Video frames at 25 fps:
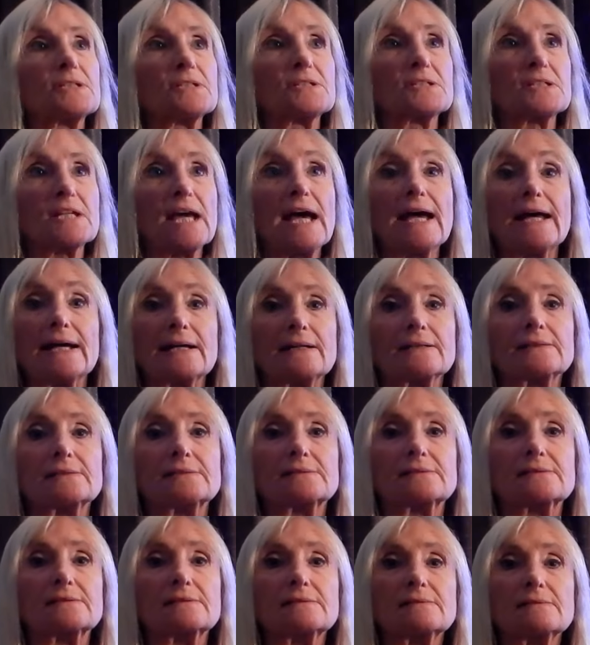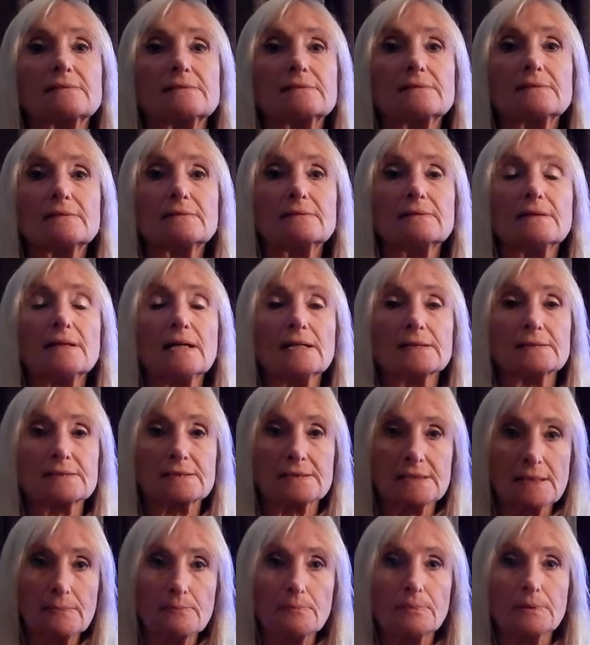text as
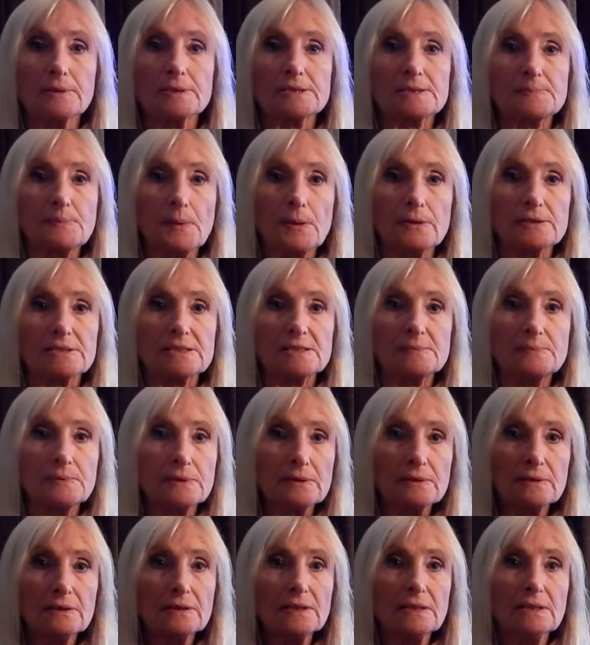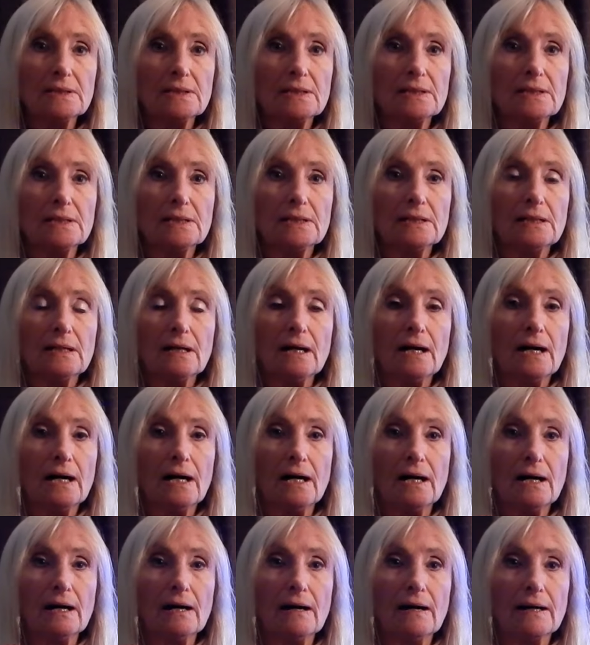simple as possible.
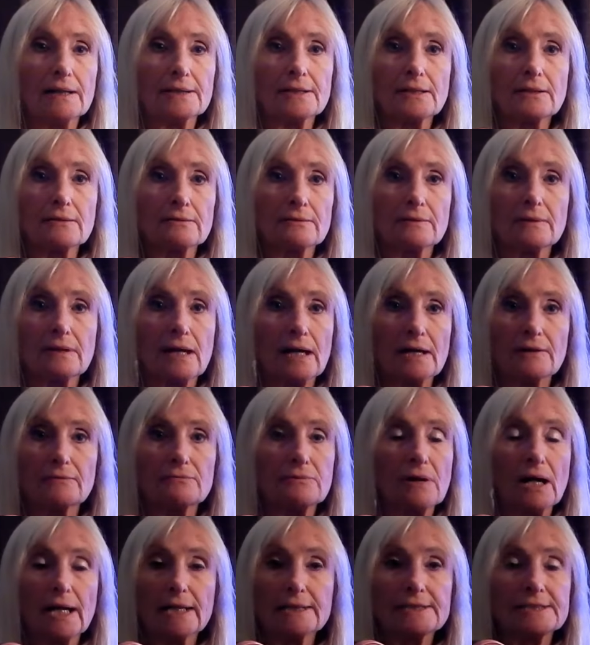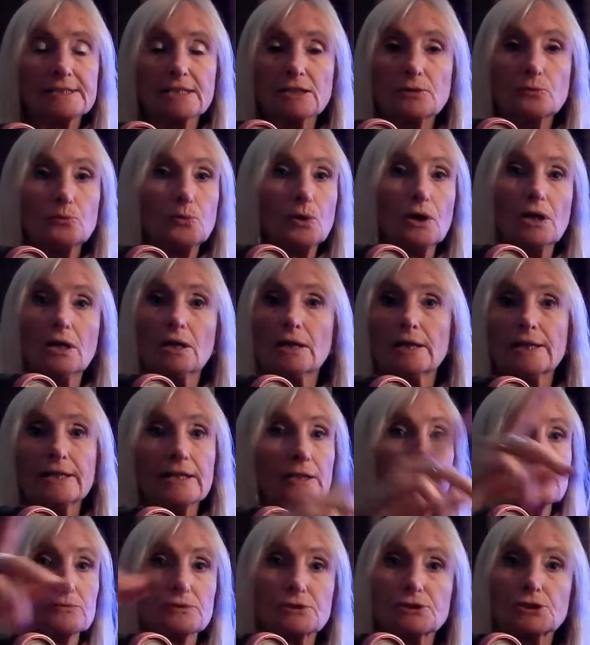I don't like writing, whirling
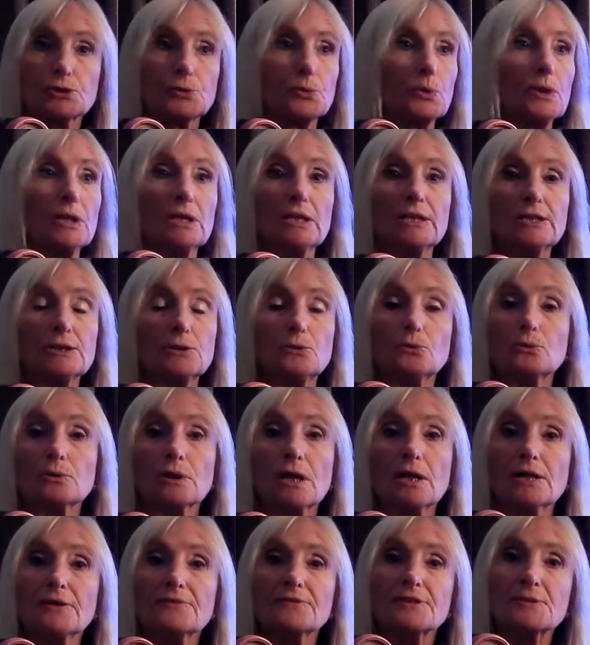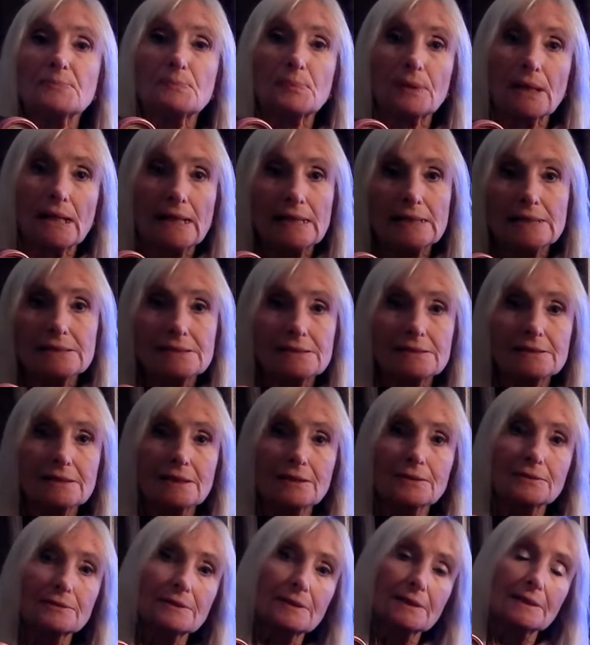and squirreling all over the place,
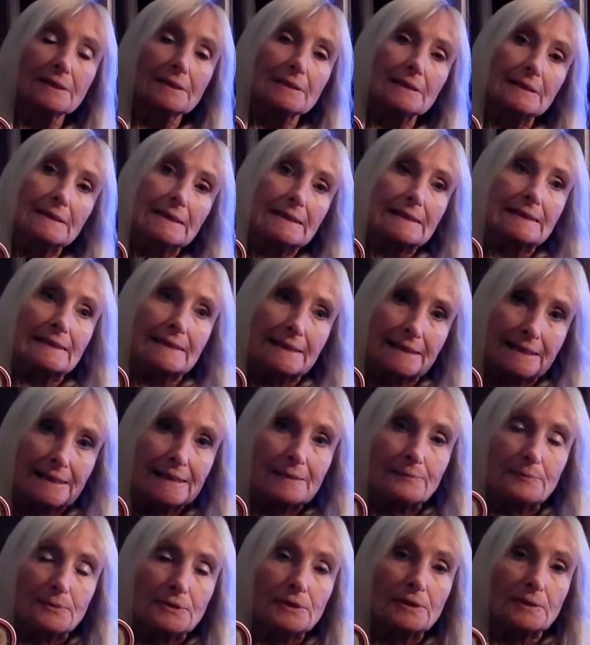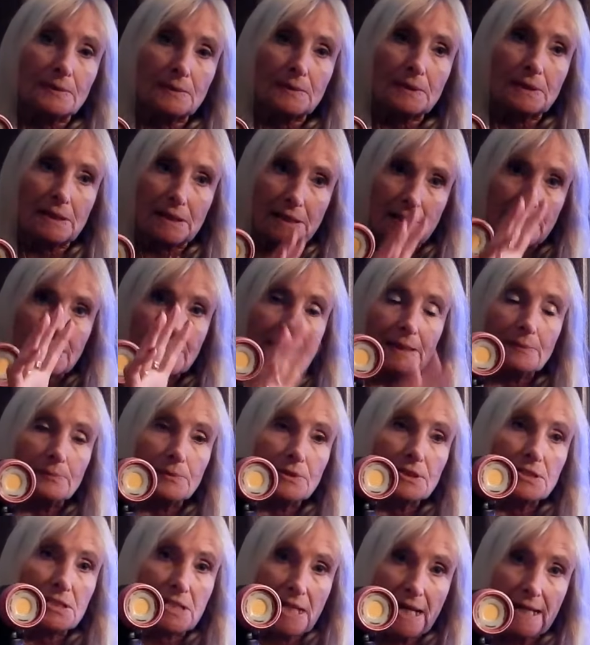so keep
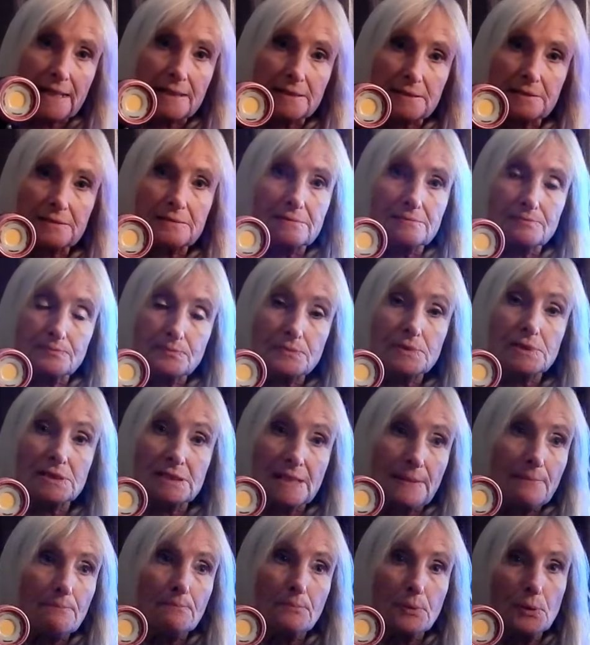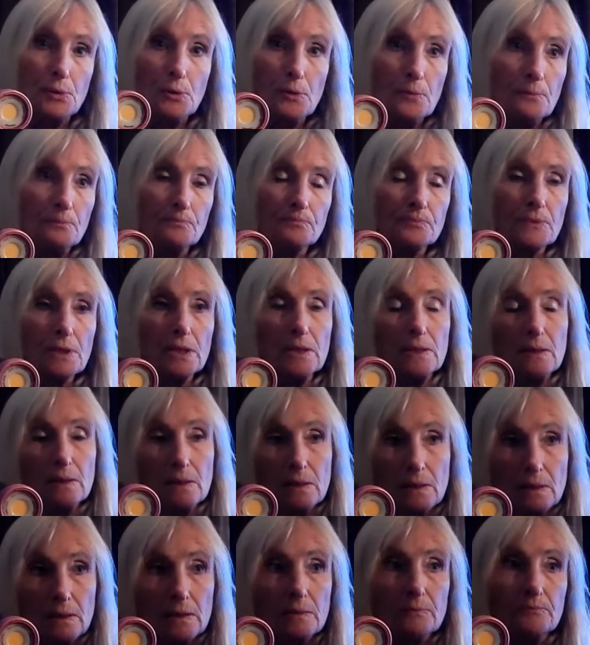the text simple.
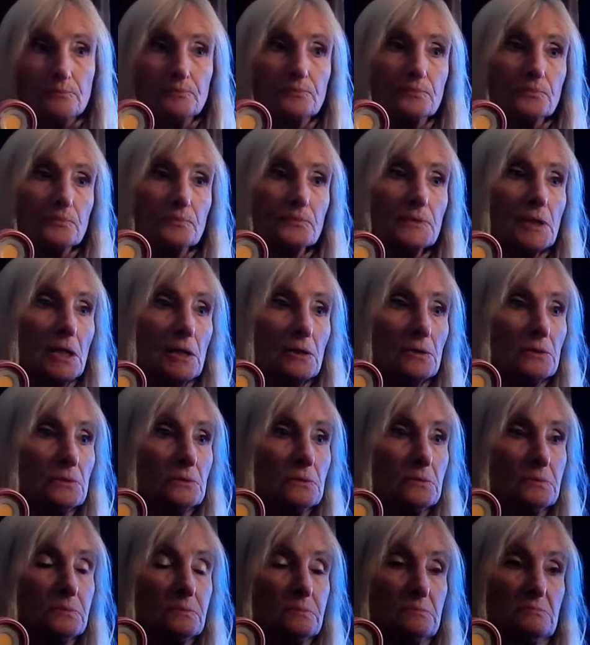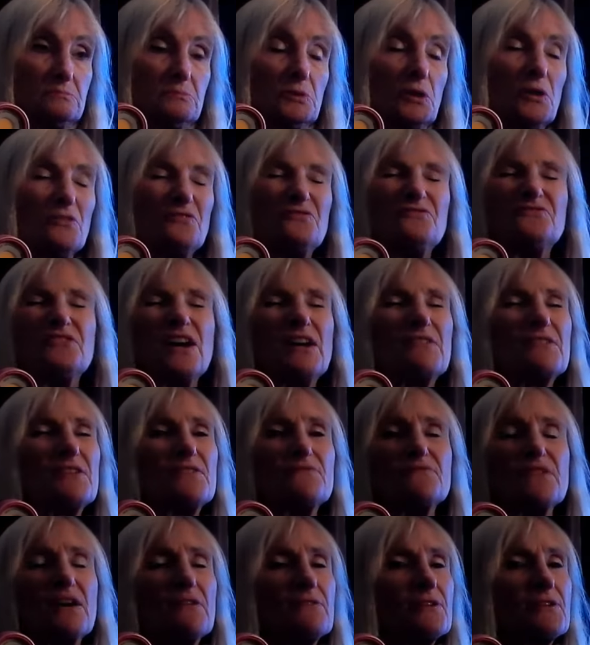No, or very,
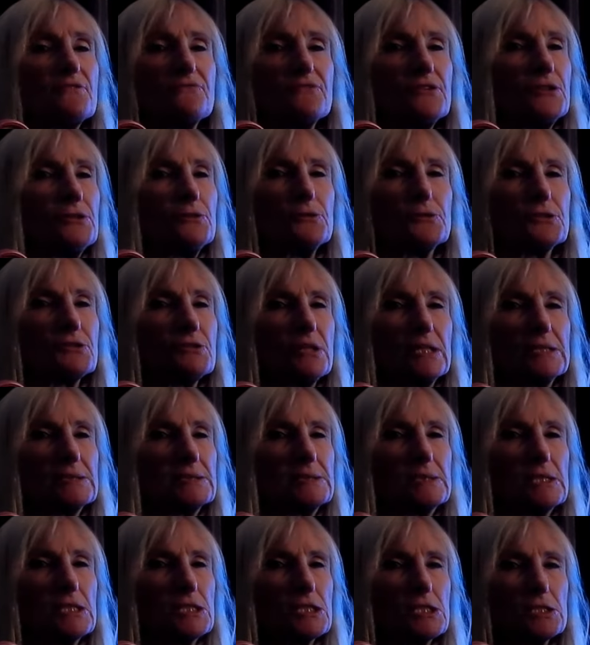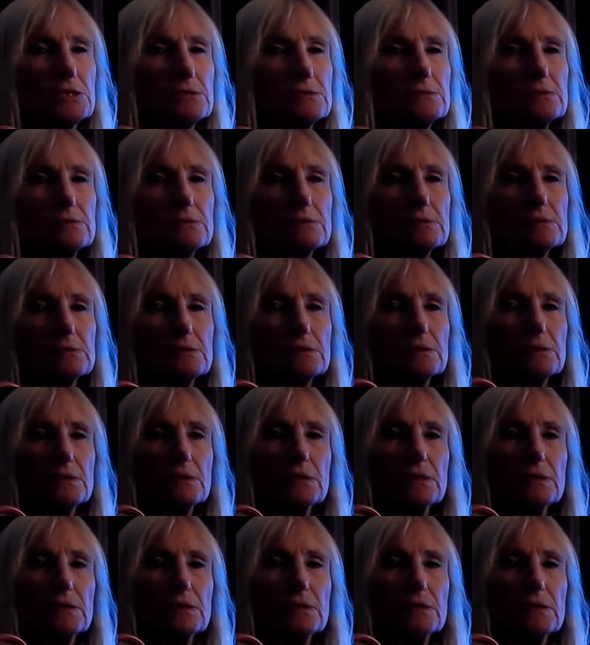very few transitions.